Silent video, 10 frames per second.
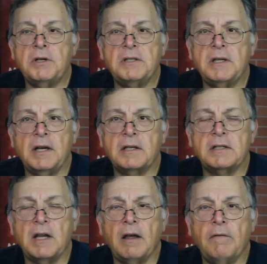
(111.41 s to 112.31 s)

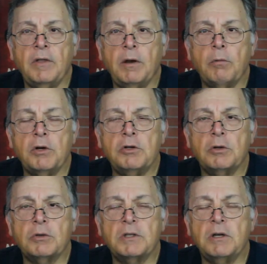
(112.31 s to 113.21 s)
6 of the
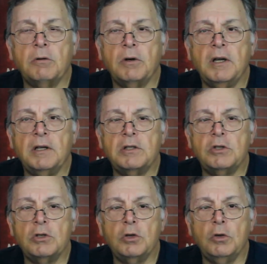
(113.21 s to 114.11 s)
original series
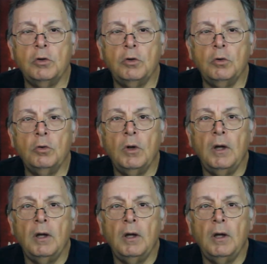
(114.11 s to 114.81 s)
to